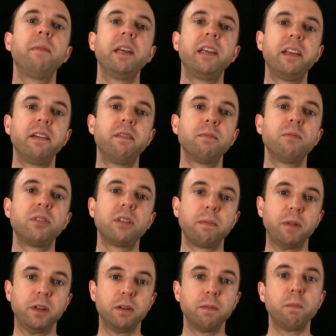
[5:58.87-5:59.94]
may give them
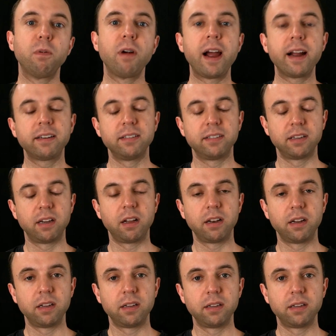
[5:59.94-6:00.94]
something to practice on.